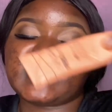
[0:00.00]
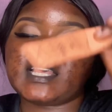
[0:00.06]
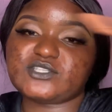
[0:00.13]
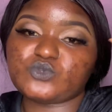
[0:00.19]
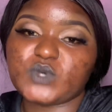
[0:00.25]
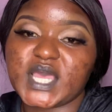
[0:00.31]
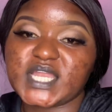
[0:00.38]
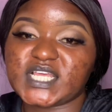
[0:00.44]

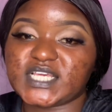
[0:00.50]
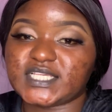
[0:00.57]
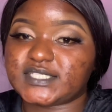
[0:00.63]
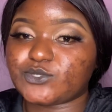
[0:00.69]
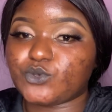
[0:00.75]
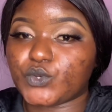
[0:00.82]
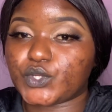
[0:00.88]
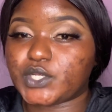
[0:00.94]
one is
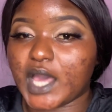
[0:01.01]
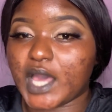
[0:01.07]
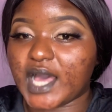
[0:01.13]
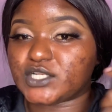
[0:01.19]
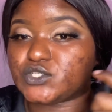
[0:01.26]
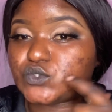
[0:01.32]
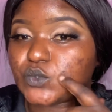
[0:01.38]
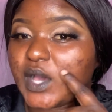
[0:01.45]
good
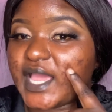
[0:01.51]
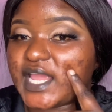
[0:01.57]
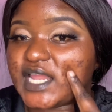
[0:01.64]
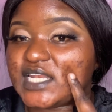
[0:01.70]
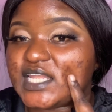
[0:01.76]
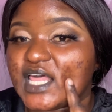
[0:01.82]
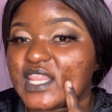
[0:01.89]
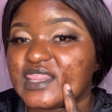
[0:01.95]
to hide
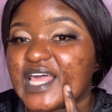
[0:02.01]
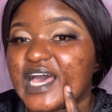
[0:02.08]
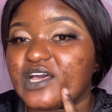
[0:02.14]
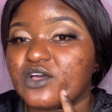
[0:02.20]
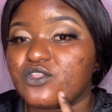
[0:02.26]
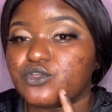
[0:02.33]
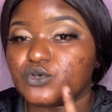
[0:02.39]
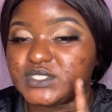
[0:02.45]

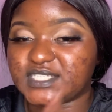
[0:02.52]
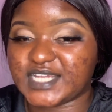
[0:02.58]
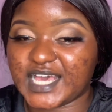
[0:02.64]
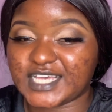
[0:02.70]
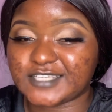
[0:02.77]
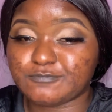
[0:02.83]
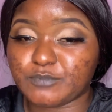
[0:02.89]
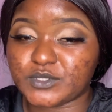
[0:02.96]
those dark
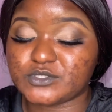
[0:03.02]
spots,